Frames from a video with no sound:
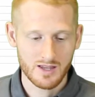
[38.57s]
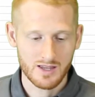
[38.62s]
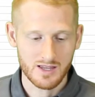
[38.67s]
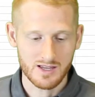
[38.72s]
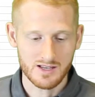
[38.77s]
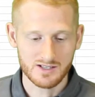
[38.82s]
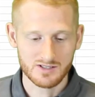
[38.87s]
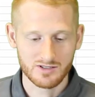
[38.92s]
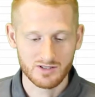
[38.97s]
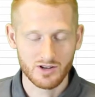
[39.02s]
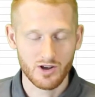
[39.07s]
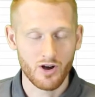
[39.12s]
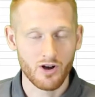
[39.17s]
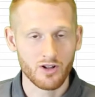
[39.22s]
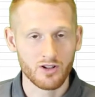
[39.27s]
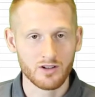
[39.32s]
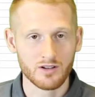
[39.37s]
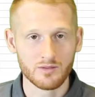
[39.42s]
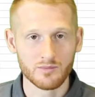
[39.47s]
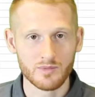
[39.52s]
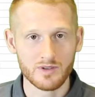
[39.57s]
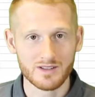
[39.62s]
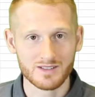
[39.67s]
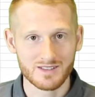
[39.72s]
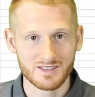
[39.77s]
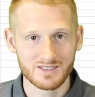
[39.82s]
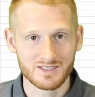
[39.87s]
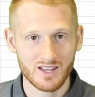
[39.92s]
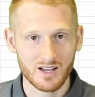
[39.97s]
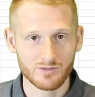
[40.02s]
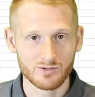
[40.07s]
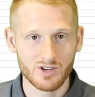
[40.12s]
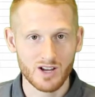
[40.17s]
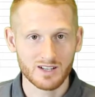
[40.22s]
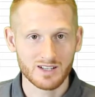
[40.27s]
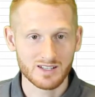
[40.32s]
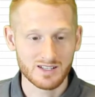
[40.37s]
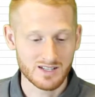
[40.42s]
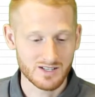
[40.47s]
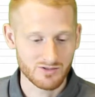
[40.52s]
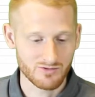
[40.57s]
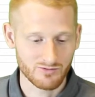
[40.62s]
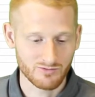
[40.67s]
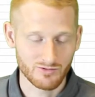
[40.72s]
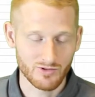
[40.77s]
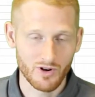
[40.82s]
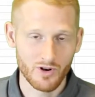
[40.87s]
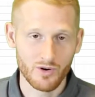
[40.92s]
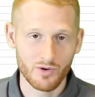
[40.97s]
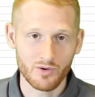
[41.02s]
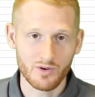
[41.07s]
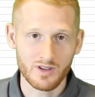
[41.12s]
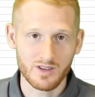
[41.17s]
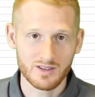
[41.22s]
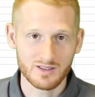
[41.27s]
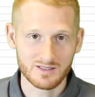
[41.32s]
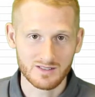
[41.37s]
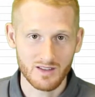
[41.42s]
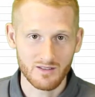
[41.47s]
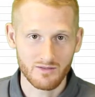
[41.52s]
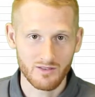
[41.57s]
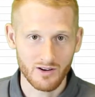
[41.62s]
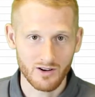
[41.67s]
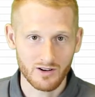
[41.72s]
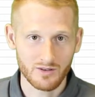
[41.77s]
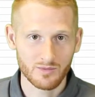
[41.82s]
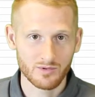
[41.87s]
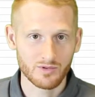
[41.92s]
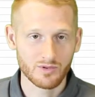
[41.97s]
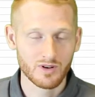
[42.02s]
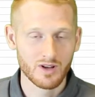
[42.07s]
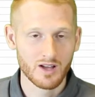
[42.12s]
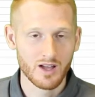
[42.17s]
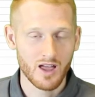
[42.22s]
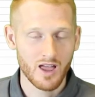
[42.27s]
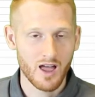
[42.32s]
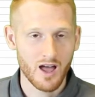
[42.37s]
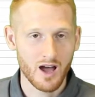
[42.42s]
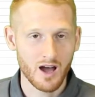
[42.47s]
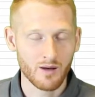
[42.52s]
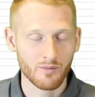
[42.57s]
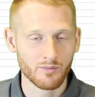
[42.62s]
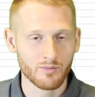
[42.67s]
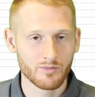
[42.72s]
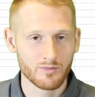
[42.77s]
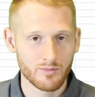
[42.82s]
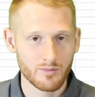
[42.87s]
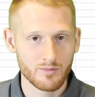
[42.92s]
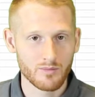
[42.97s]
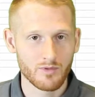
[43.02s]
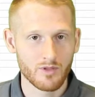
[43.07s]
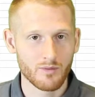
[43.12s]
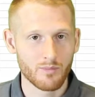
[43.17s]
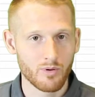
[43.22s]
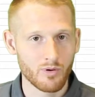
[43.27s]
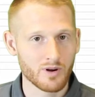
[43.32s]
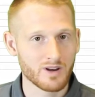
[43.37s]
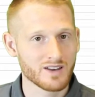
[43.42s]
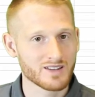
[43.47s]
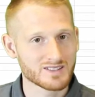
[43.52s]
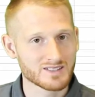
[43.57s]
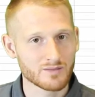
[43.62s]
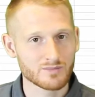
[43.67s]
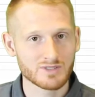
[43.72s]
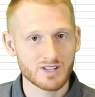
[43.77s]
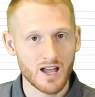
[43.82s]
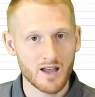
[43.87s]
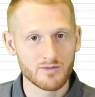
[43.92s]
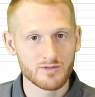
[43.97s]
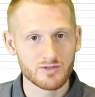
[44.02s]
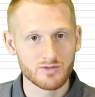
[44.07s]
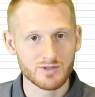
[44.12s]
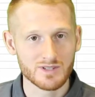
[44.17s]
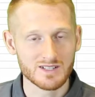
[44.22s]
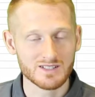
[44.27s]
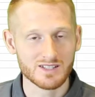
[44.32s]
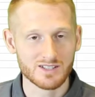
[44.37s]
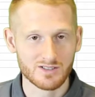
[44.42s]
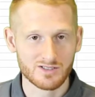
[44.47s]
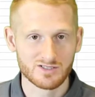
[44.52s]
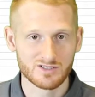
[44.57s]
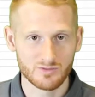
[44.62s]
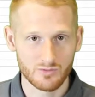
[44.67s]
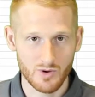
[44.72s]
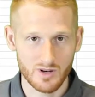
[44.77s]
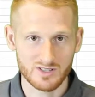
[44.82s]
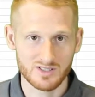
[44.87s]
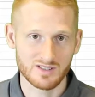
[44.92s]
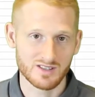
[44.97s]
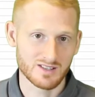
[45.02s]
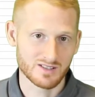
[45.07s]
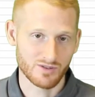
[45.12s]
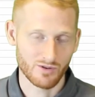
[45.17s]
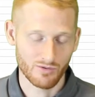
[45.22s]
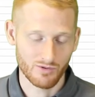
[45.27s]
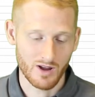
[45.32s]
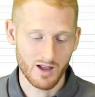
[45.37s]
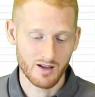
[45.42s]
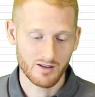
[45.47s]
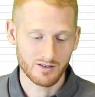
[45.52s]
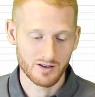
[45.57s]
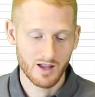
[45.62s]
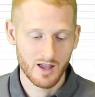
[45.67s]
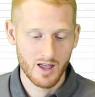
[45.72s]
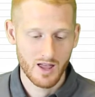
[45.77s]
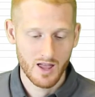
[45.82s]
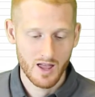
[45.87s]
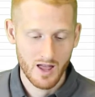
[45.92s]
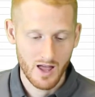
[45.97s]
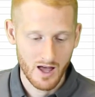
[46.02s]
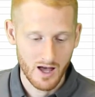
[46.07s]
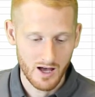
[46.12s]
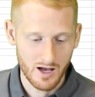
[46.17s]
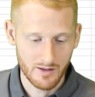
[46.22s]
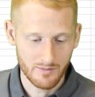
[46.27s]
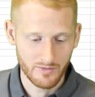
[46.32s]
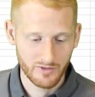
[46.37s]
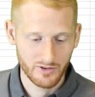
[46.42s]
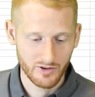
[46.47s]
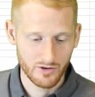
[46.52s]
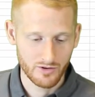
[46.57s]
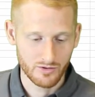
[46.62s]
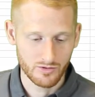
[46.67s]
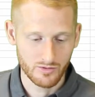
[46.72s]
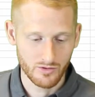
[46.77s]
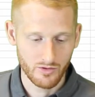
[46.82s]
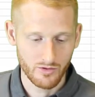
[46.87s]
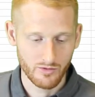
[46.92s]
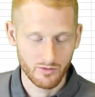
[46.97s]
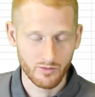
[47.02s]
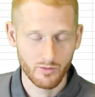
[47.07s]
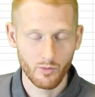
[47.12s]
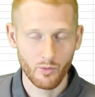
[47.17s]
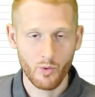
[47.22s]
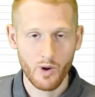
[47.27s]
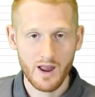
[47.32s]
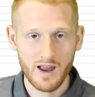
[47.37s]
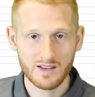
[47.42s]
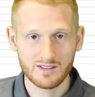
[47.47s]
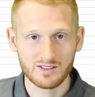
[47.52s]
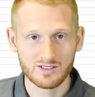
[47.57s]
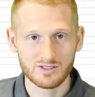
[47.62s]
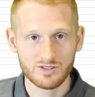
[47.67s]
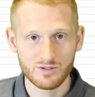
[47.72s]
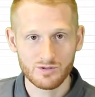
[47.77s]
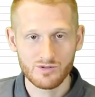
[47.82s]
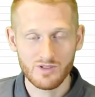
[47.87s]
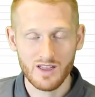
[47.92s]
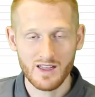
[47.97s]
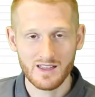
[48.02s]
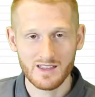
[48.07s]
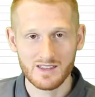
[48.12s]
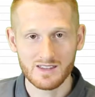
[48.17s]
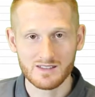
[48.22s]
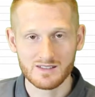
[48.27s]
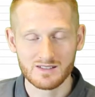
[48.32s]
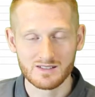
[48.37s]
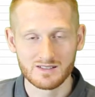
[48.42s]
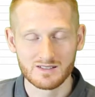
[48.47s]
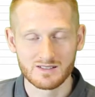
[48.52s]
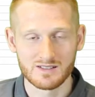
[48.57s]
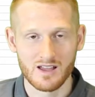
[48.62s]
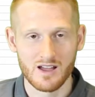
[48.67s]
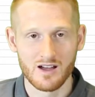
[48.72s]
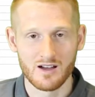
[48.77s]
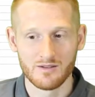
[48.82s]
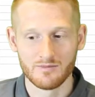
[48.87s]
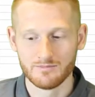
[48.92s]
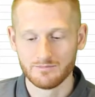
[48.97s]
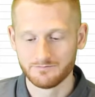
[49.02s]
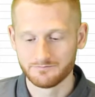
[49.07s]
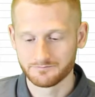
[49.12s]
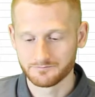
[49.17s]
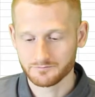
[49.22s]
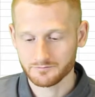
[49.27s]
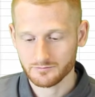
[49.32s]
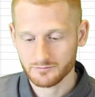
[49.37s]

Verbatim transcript: each column is a subject and each row is a variable. Um, the point is sometimes you need to switch this around. Um, so the way to do that is um,